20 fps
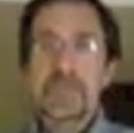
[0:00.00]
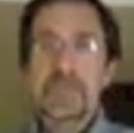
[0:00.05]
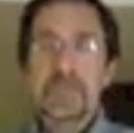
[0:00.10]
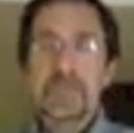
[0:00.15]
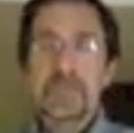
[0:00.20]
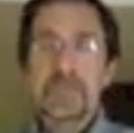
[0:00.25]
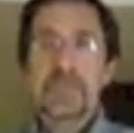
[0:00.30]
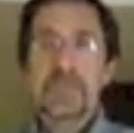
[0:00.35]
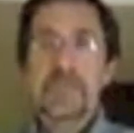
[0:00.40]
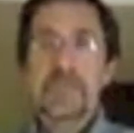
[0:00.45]

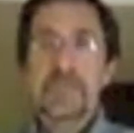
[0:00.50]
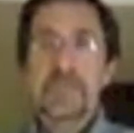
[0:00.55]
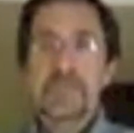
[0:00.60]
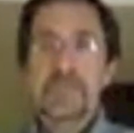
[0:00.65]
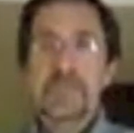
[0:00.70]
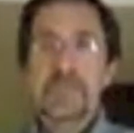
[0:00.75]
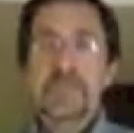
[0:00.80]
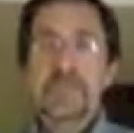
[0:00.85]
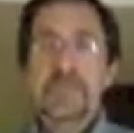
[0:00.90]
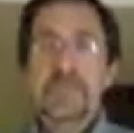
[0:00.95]

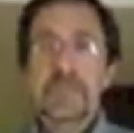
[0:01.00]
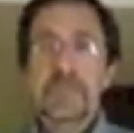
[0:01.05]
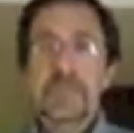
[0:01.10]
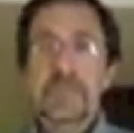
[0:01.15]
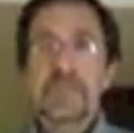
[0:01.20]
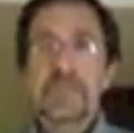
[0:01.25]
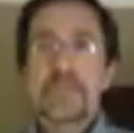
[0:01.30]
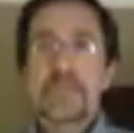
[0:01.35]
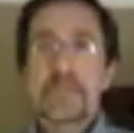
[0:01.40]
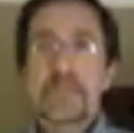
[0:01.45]

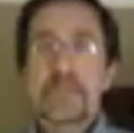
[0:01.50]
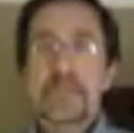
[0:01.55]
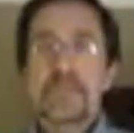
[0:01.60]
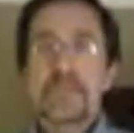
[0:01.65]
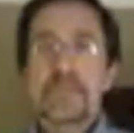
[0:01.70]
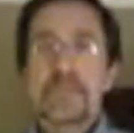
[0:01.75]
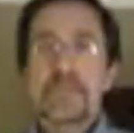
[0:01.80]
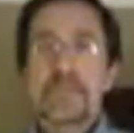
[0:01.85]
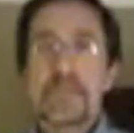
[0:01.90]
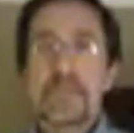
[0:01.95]

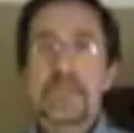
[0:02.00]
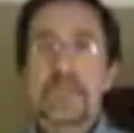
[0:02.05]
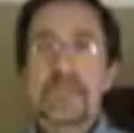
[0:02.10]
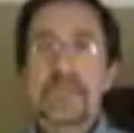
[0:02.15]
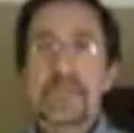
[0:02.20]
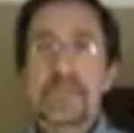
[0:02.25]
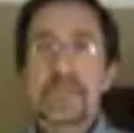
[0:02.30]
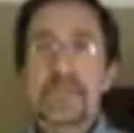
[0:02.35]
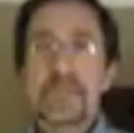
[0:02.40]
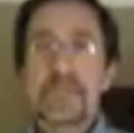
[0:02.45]

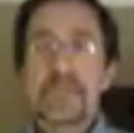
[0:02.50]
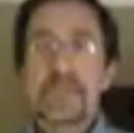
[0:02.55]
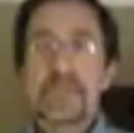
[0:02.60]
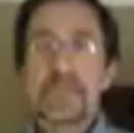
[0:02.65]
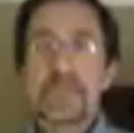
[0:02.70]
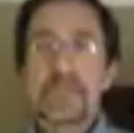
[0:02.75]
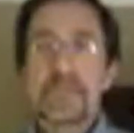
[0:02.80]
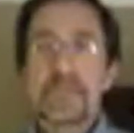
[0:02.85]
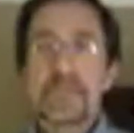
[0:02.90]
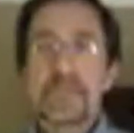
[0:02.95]

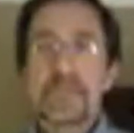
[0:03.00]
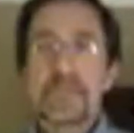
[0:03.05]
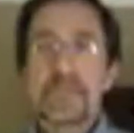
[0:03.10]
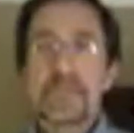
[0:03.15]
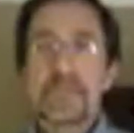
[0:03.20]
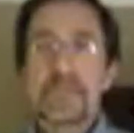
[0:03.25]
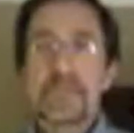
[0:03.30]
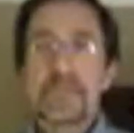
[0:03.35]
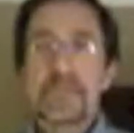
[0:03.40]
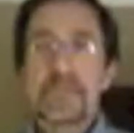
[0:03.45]

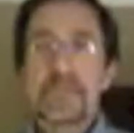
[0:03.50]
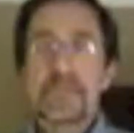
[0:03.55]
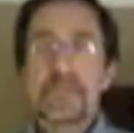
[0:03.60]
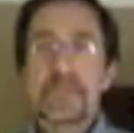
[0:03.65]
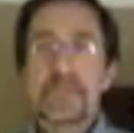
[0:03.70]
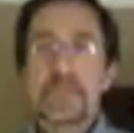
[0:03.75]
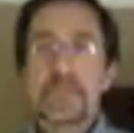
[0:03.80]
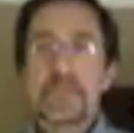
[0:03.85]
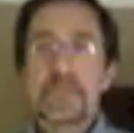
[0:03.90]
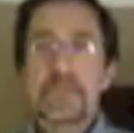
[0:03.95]

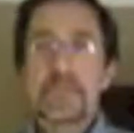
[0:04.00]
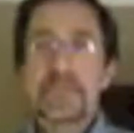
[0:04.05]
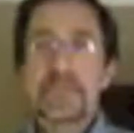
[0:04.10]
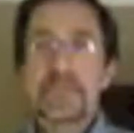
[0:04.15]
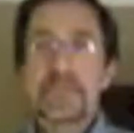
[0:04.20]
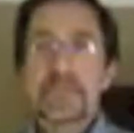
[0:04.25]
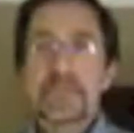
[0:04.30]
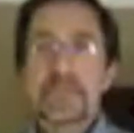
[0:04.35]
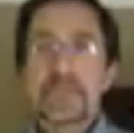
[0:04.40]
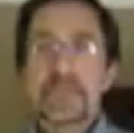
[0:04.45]

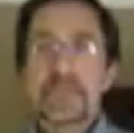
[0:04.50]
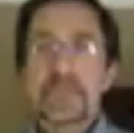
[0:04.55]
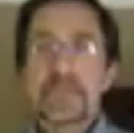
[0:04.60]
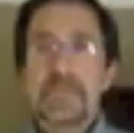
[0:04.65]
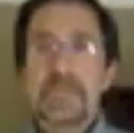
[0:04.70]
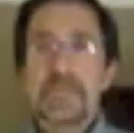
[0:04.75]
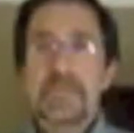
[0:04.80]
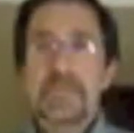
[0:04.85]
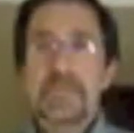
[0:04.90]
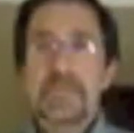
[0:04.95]

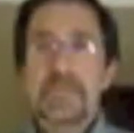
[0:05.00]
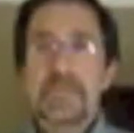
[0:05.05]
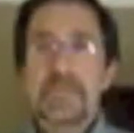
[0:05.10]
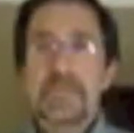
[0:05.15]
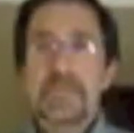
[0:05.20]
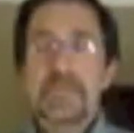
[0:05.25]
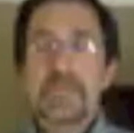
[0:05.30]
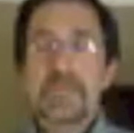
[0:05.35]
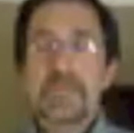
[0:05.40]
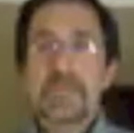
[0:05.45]

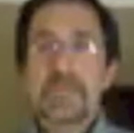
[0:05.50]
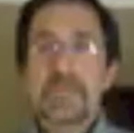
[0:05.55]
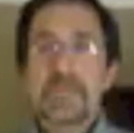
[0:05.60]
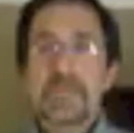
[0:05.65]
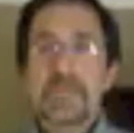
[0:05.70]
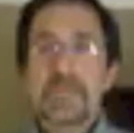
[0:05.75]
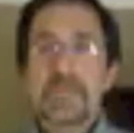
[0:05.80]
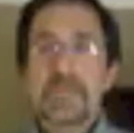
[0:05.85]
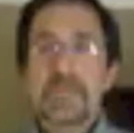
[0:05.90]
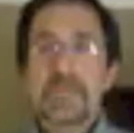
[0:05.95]

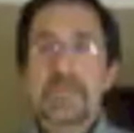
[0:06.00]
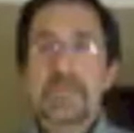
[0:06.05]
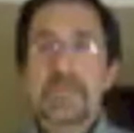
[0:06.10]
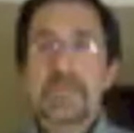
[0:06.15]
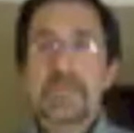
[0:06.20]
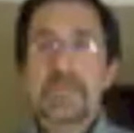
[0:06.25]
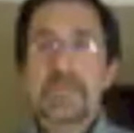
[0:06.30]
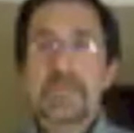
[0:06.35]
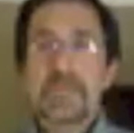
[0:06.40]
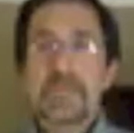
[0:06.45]

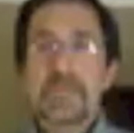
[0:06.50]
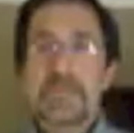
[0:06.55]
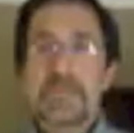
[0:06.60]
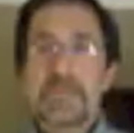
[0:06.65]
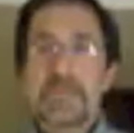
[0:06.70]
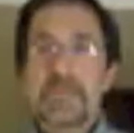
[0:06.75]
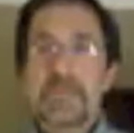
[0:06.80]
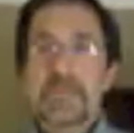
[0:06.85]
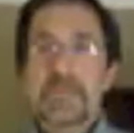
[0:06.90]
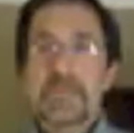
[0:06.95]

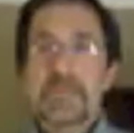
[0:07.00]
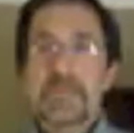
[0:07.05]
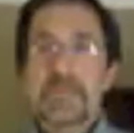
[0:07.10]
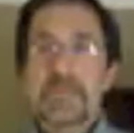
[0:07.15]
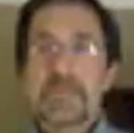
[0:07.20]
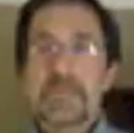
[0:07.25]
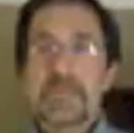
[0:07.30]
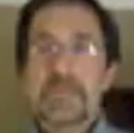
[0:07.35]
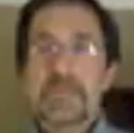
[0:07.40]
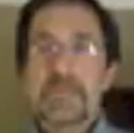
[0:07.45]

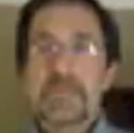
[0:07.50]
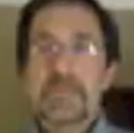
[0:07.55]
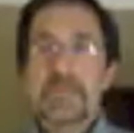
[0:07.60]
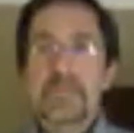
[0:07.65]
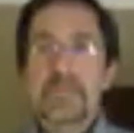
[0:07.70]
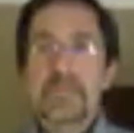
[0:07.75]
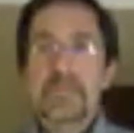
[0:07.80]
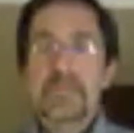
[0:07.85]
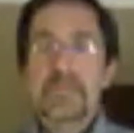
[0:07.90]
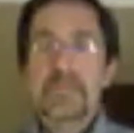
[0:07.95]
The person shown says nothing.